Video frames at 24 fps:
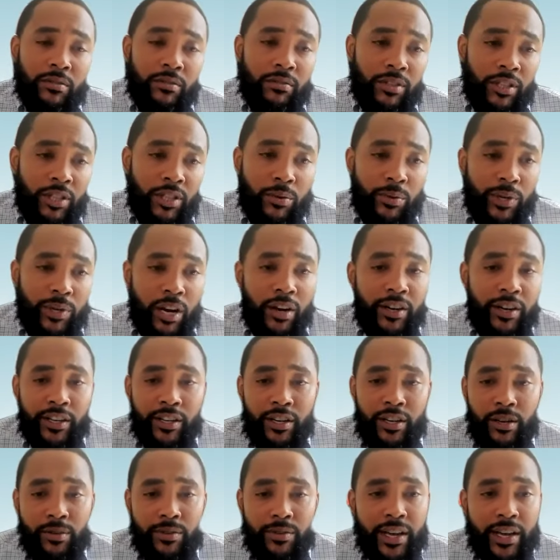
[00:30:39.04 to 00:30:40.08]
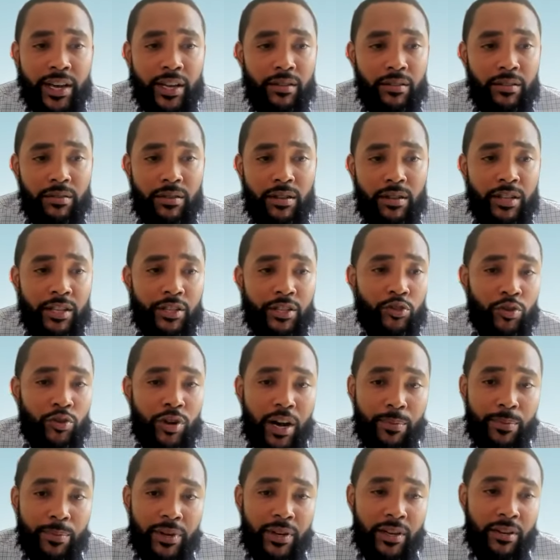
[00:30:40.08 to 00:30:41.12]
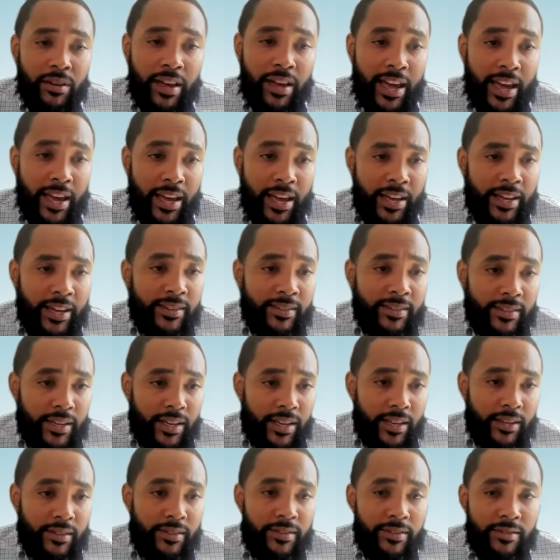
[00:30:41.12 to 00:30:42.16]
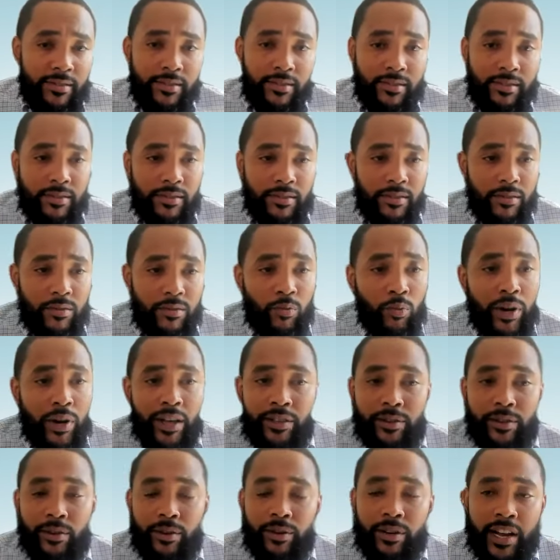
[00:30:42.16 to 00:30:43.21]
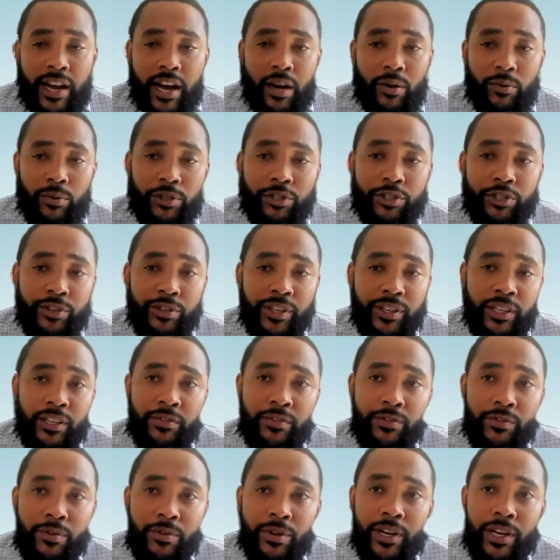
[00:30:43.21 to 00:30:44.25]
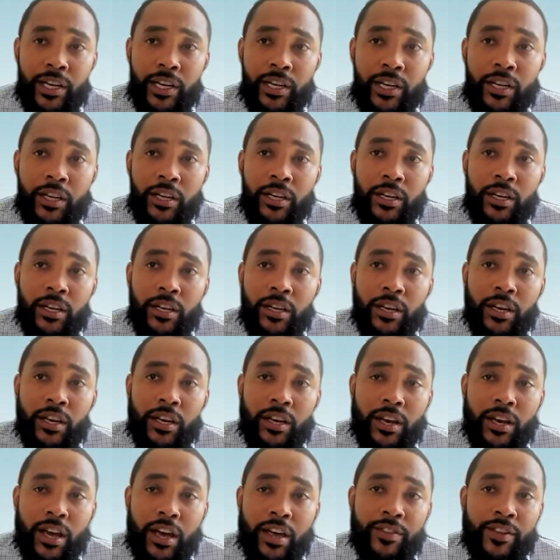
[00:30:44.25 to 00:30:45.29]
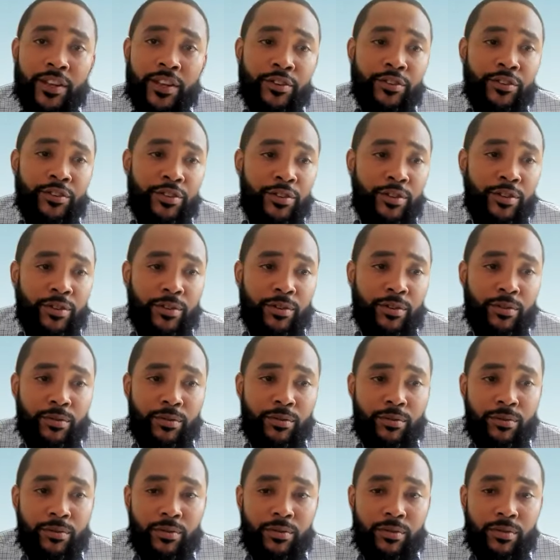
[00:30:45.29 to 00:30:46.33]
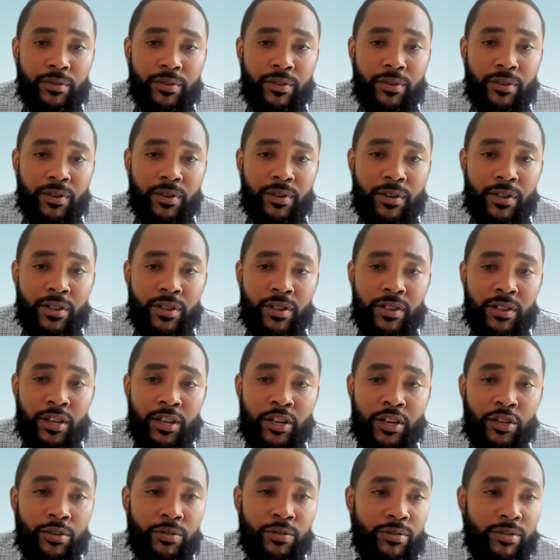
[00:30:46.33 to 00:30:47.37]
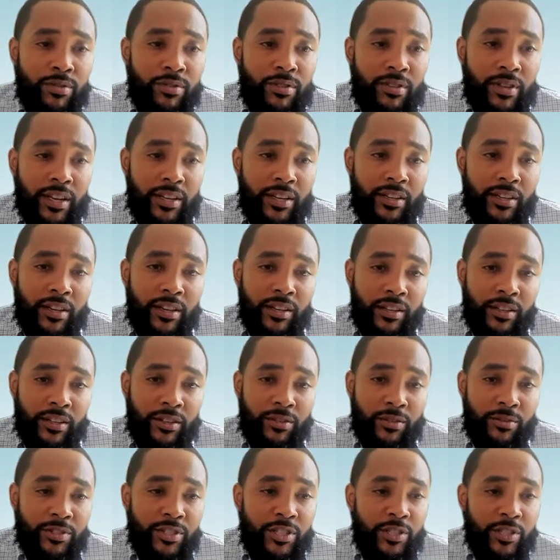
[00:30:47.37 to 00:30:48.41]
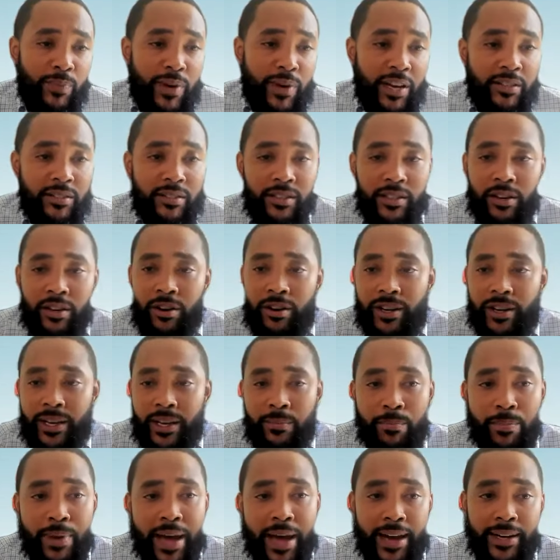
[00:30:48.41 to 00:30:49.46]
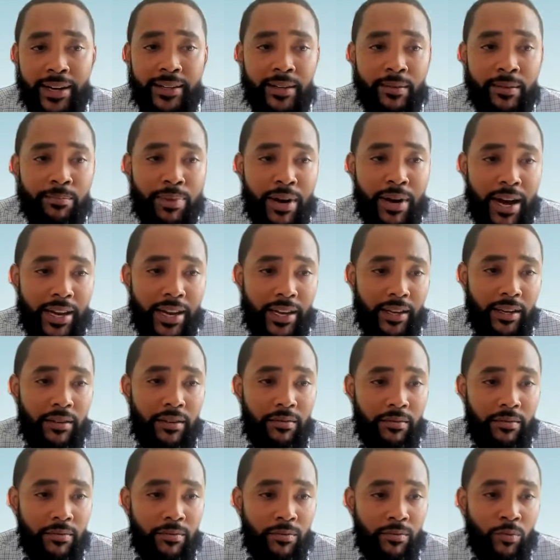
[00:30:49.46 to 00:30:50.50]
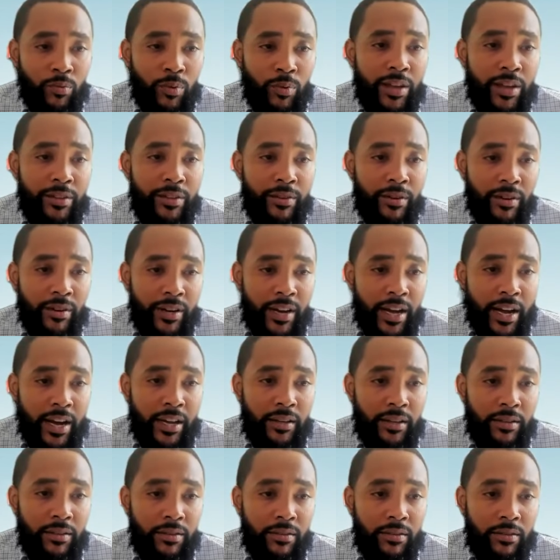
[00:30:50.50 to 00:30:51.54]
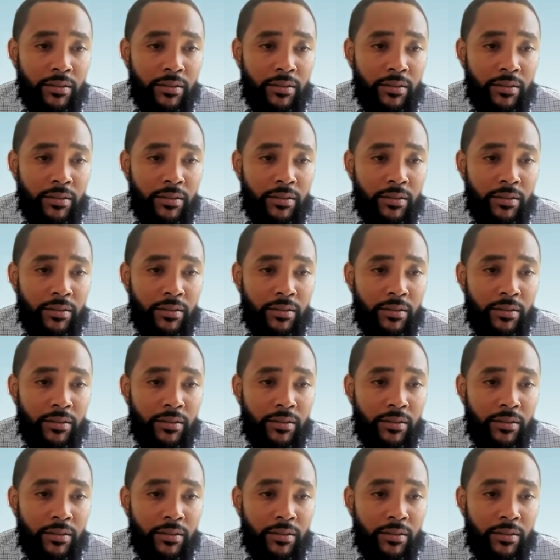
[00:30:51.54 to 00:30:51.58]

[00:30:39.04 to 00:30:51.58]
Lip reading: you know, we already know that the trauma exists, whether or not we're screening for it. And then two, the youth and young adults especially are impacted by it, whether or not